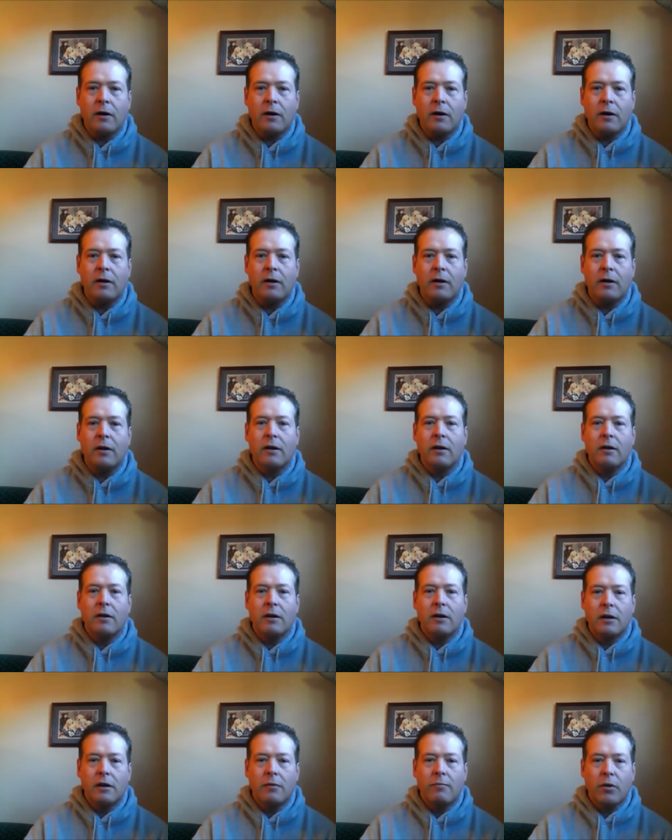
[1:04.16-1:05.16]
God
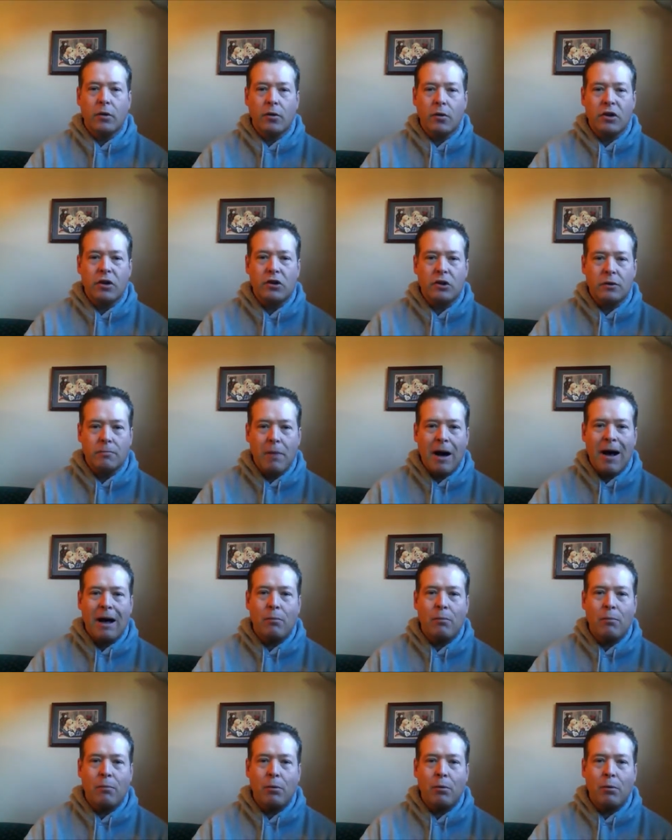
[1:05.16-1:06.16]
of the Christian
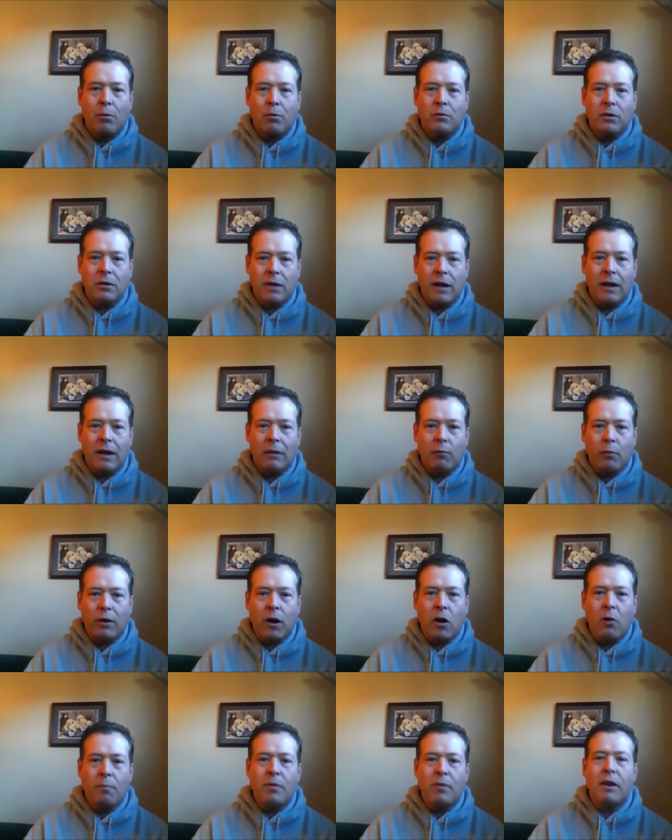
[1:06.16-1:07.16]
Bible today.
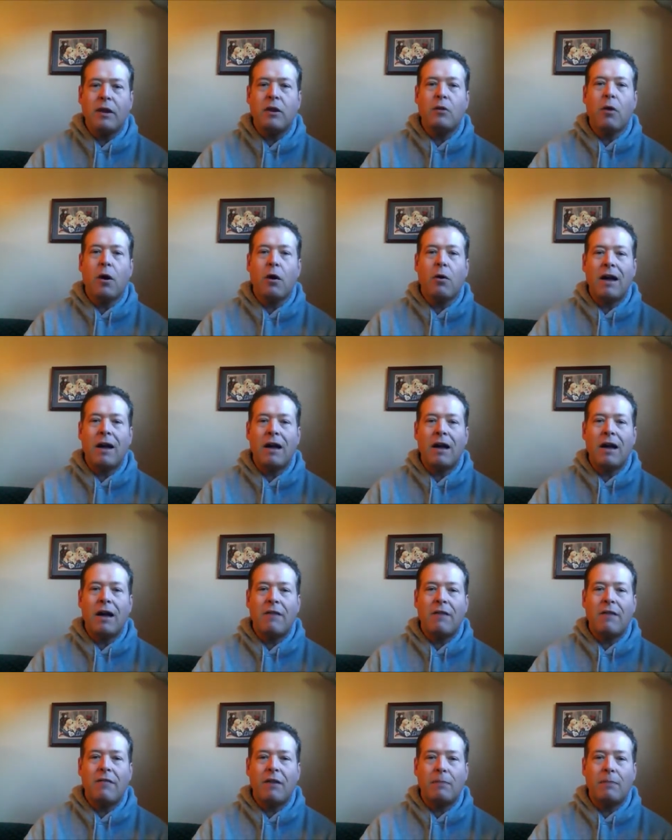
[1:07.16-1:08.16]
We hope that you all
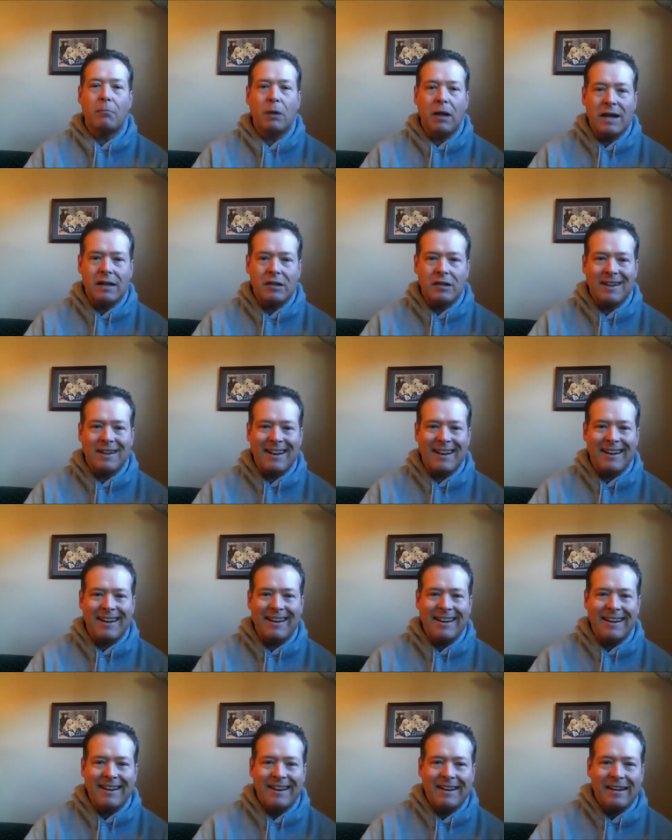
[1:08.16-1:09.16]
have a blessed
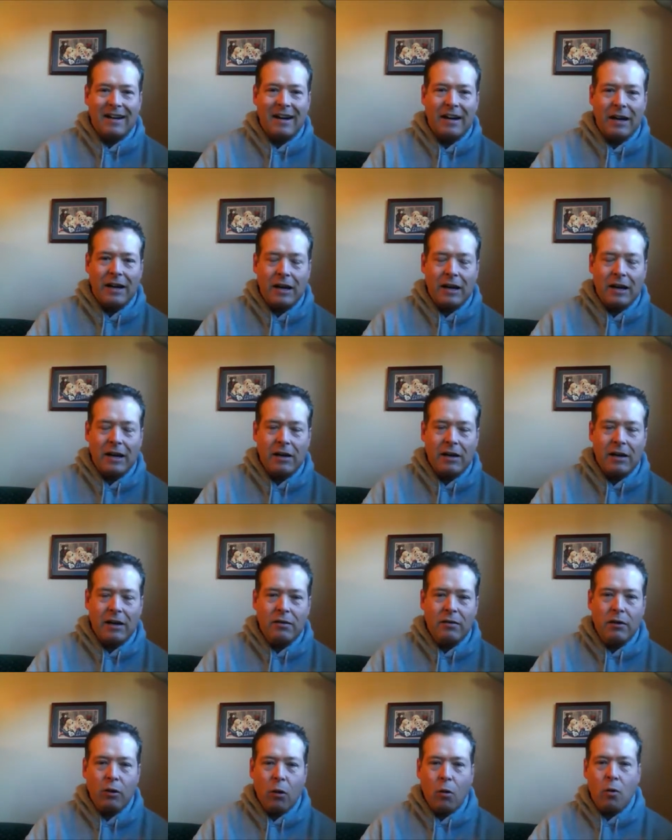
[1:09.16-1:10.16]
day uh,
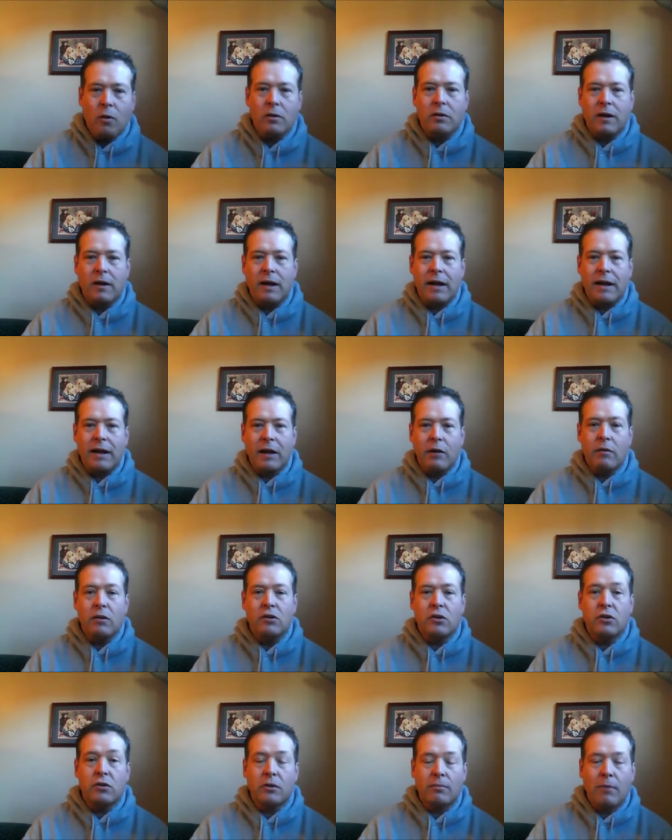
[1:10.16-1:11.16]
in the Lord today.
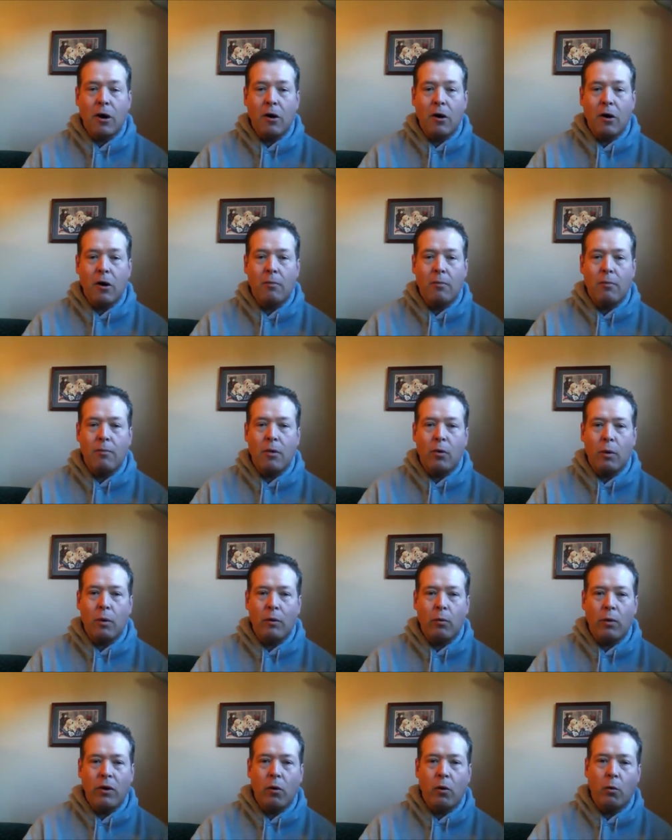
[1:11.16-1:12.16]
Here in just a moment,
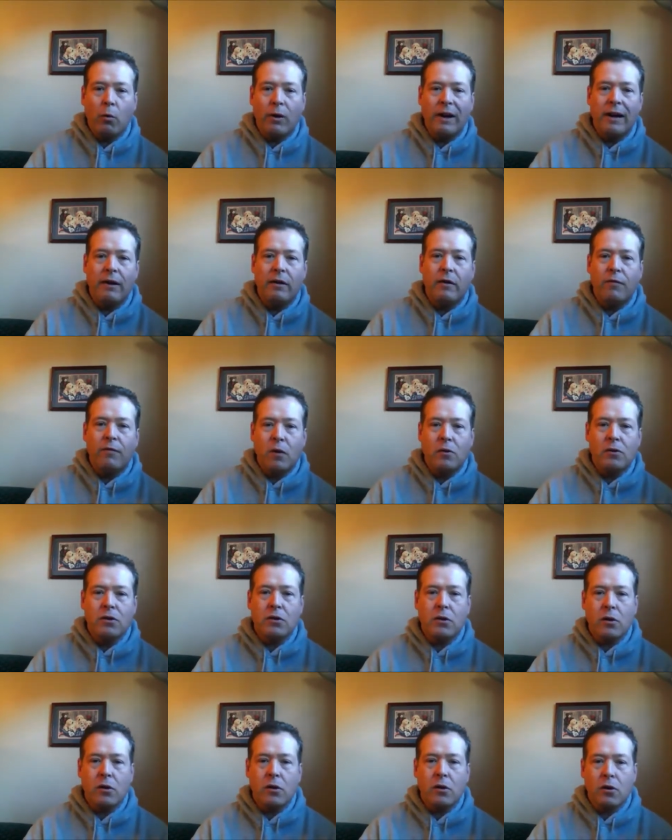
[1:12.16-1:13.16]
we will read
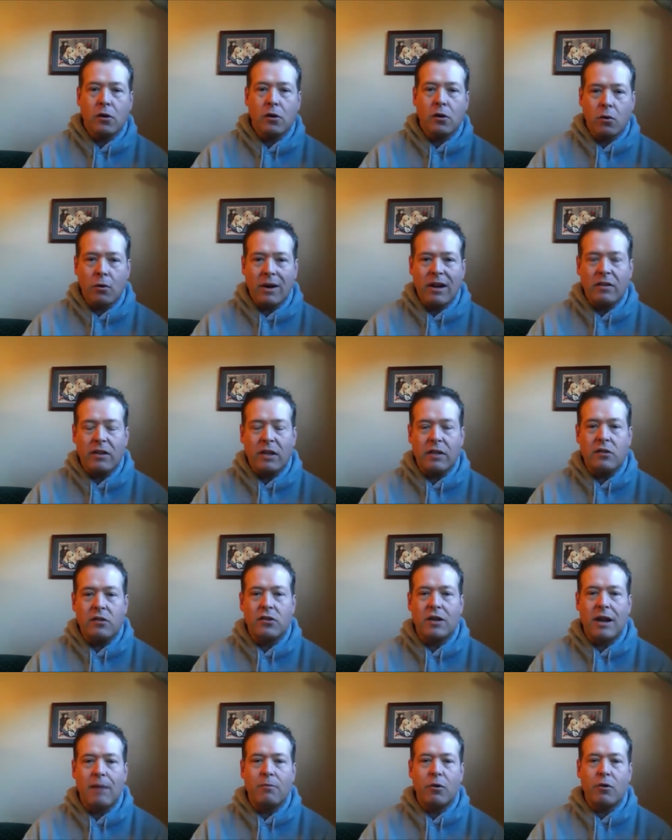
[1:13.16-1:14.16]
First
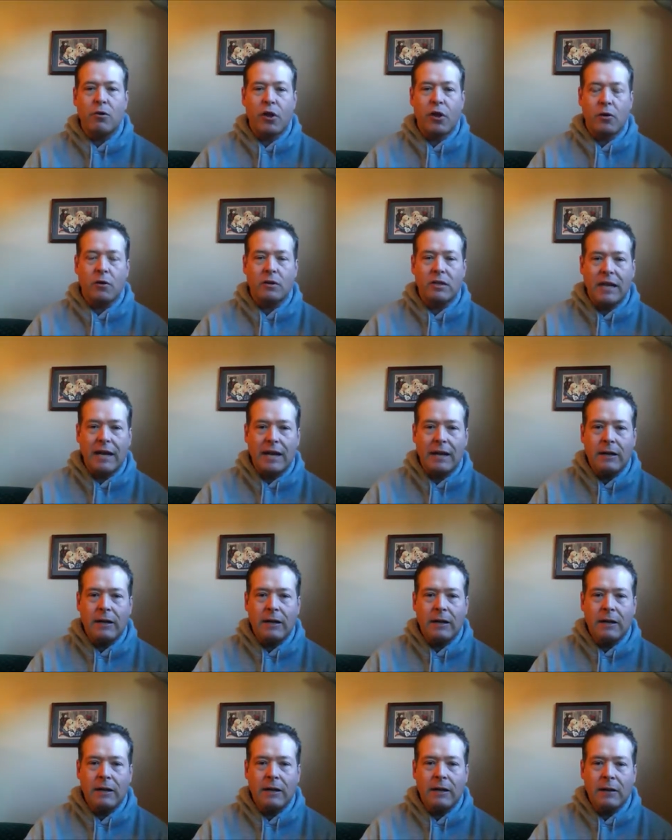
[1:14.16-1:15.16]
Corinthians chapter
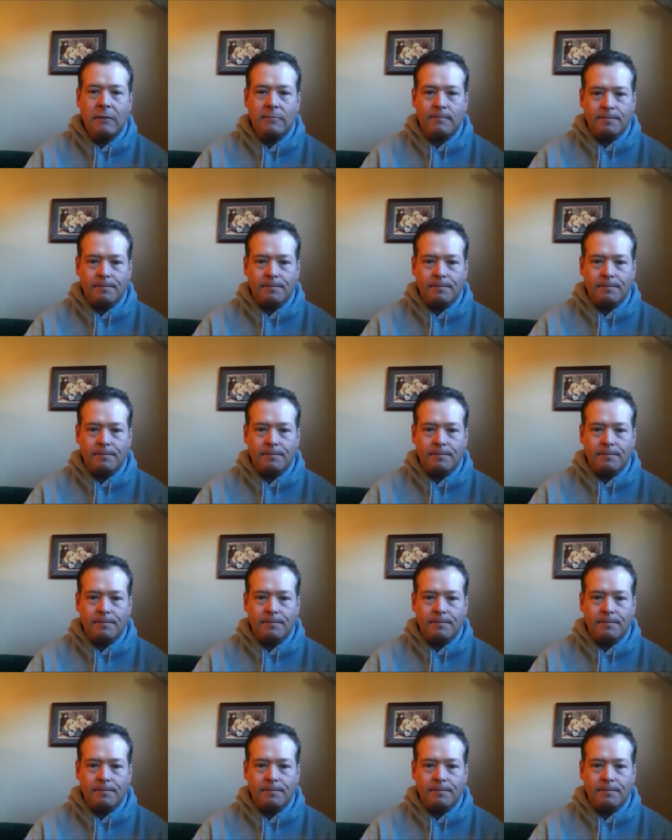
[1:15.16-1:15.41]
13.